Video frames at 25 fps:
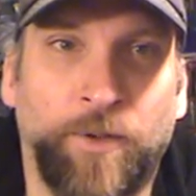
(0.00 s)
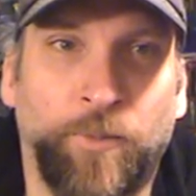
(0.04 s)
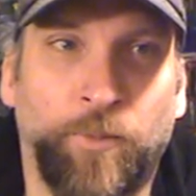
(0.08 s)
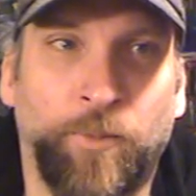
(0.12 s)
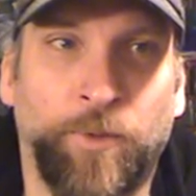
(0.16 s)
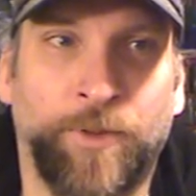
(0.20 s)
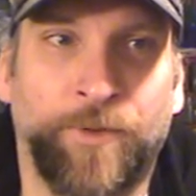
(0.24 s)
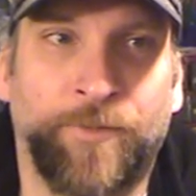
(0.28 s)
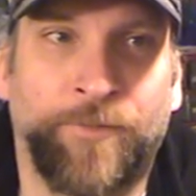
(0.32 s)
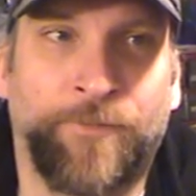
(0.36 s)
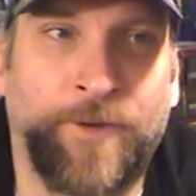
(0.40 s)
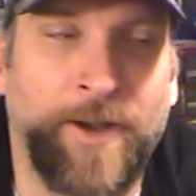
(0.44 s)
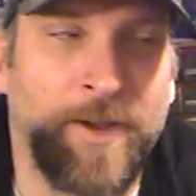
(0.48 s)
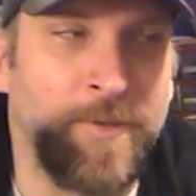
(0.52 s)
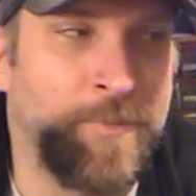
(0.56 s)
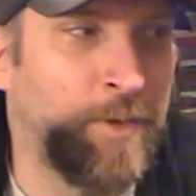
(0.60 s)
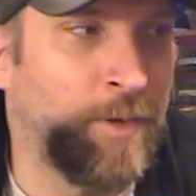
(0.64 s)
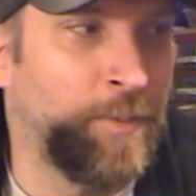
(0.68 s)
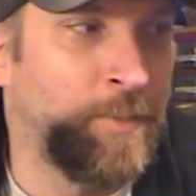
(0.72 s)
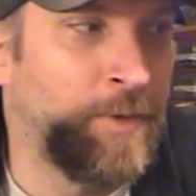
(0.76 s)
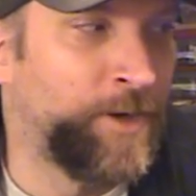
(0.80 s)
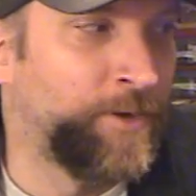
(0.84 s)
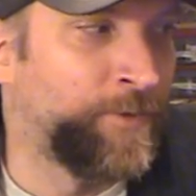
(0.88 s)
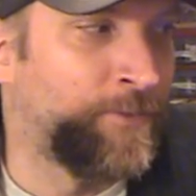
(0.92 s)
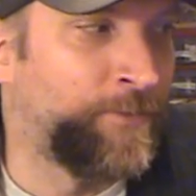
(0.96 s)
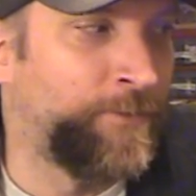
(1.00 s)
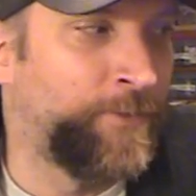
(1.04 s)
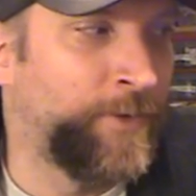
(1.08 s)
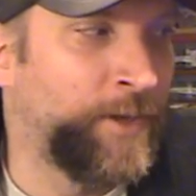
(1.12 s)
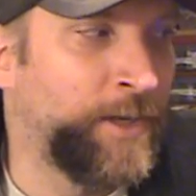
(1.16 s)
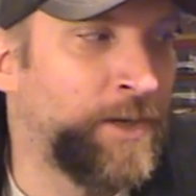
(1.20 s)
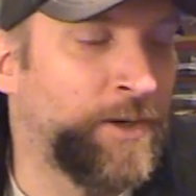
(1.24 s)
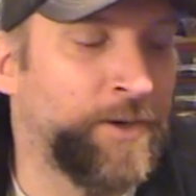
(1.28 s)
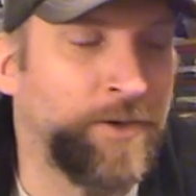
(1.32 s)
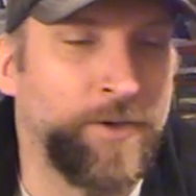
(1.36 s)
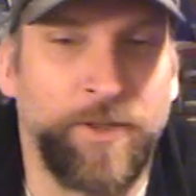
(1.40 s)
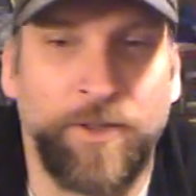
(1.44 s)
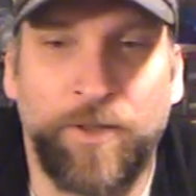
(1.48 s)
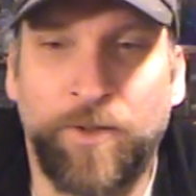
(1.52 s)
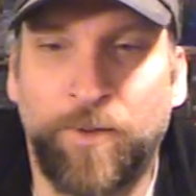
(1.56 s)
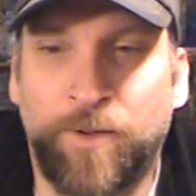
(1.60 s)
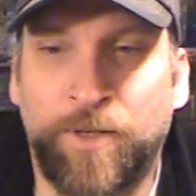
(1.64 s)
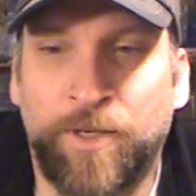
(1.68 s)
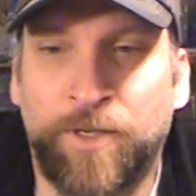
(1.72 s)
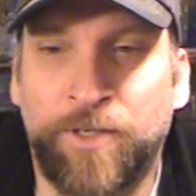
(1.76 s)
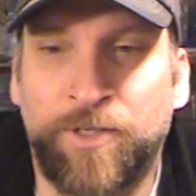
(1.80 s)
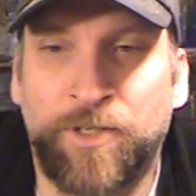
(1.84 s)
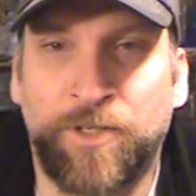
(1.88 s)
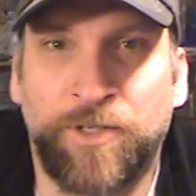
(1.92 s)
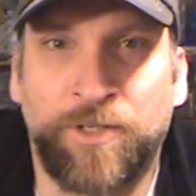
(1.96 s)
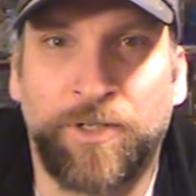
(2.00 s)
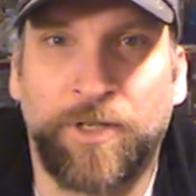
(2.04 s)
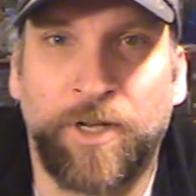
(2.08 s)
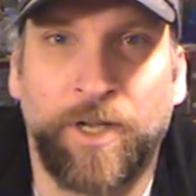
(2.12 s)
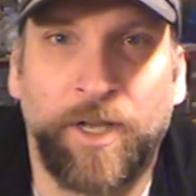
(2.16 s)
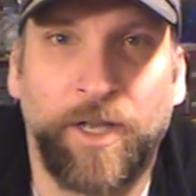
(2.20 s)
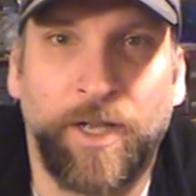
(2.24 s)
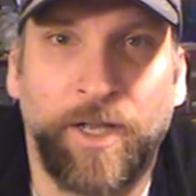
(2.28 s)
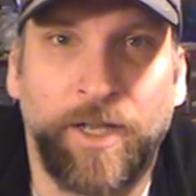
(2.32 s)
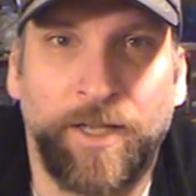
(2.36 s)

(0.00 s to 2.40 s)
With a 5mm figure, you can just